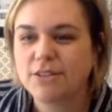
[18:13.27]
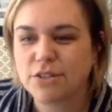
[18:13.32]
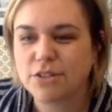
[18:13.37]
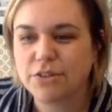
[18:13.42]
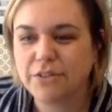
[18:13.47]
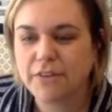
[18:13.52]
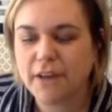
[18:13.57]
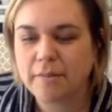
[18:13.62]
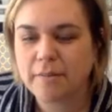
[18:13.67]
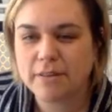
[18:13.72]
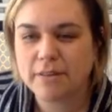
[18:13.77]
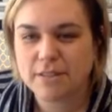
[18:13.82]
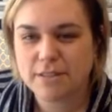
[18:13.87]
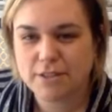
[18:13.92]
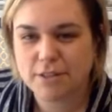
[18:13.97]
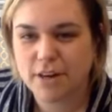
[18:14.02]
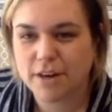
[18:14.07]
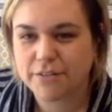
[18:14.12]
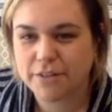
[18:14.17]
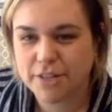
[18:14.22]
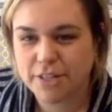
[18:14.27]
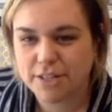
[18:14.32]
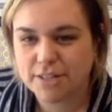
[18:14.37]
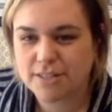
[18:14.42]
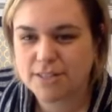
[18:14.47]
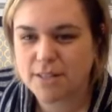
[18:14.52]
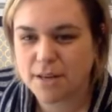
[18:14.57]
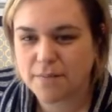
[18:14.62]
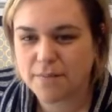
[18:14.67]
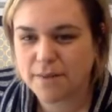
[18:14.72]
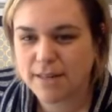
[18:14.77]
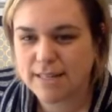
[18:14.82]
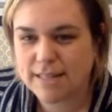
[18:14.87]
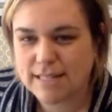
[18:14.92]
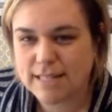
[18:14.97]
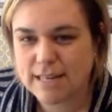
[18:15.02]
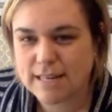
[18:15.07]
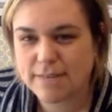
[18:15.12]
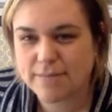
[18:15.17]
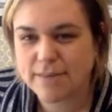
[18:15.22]
two fabulous travel agents on my
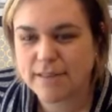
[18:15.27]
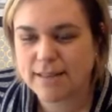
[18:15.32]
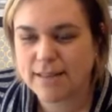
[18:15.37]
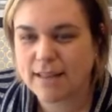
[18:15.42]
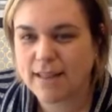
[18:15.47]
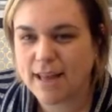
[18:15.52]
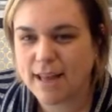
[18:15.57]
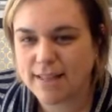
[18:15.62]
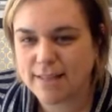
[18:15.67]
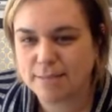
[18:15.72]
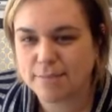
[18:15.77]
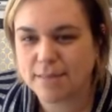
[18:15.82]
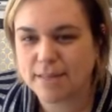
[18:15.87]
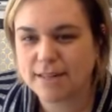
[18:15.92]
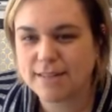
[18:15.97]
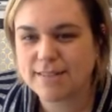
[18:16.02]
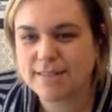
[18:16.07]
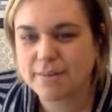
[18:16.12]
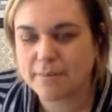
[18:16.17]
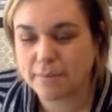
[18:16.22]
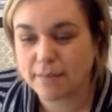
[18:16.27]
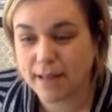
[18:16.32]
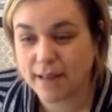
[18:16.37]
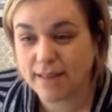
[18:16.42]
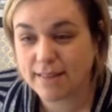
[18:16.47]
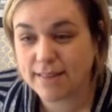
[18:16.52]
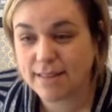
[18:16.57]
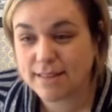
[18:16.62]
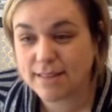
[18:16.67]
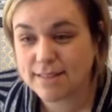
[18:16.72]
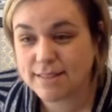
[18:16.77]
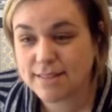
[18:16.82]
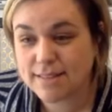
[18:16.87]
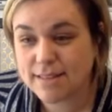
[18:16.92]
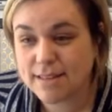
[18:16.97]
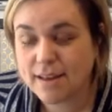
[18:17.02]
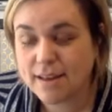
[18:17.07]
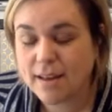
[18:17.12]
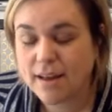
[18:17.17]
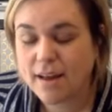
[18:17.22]
team at the last minute to plan this